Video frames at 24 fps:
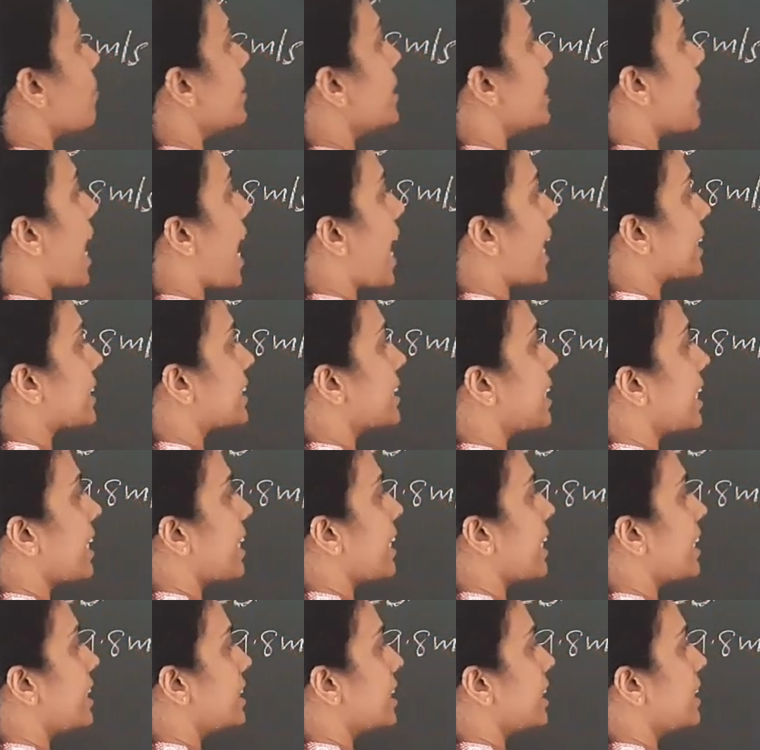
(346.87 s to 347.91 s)
be the
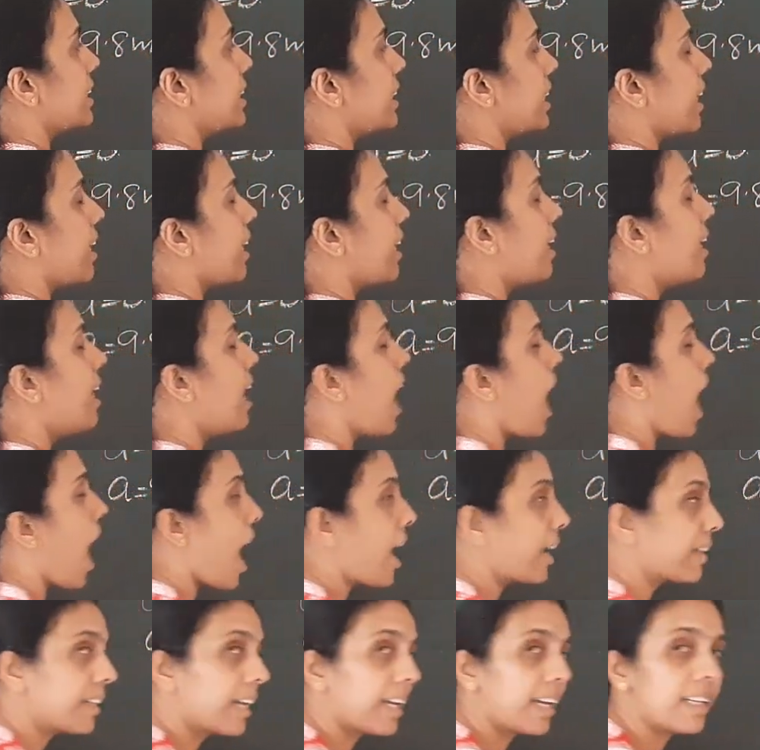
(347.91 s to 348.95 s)
acceleration here?
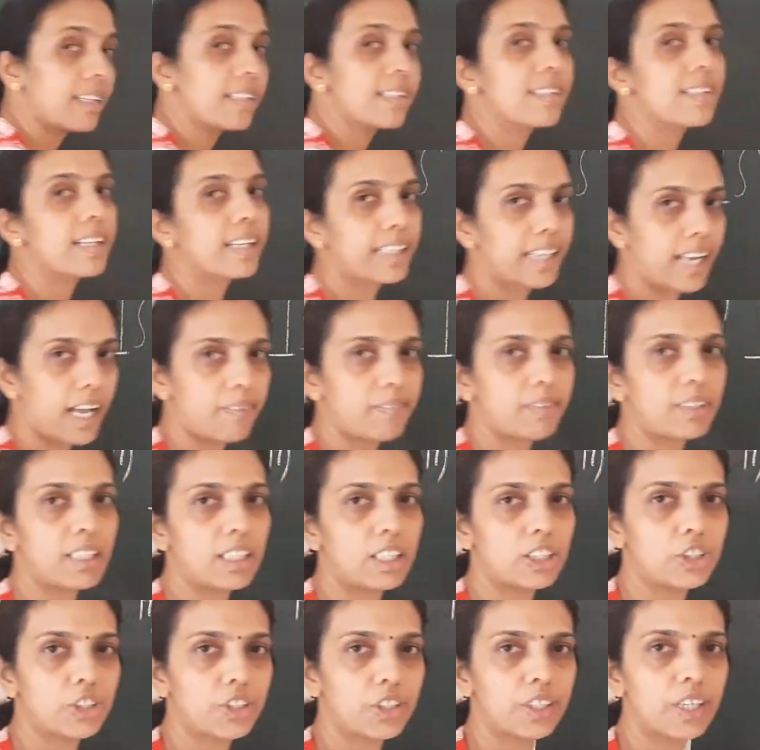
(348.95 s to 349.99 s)
Against the
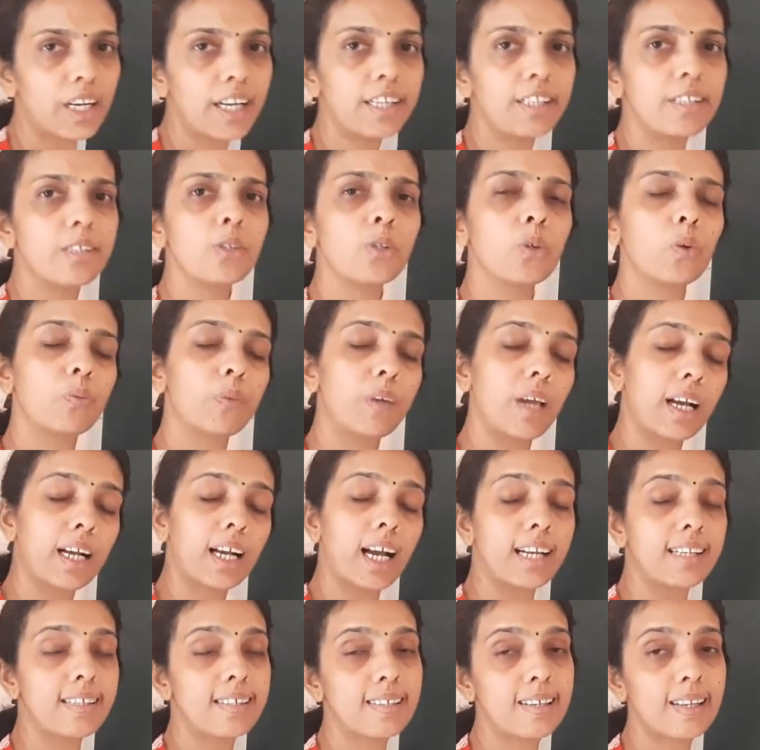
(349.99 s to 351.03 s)
gravitation, right? So we are
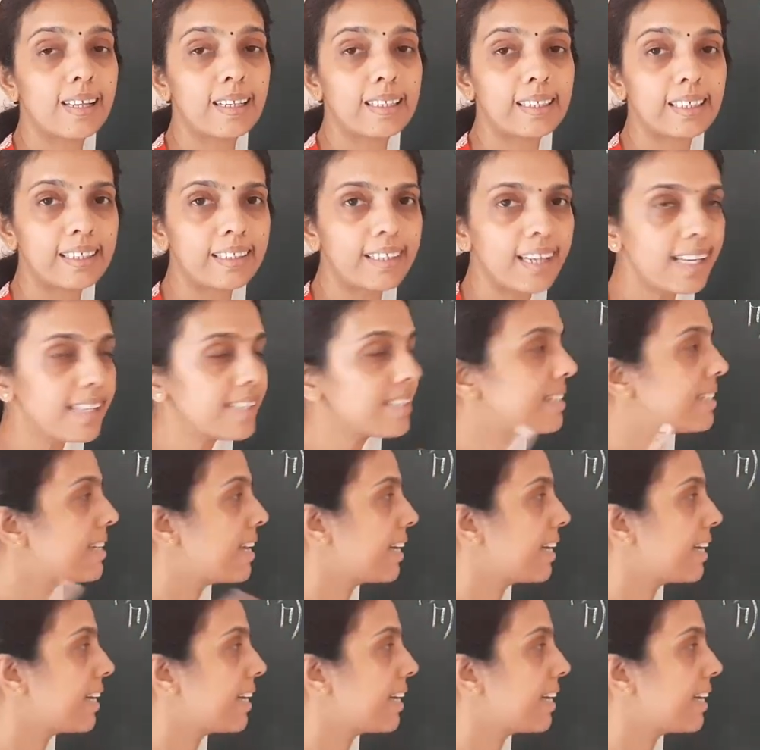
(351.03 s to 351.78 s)
considering it as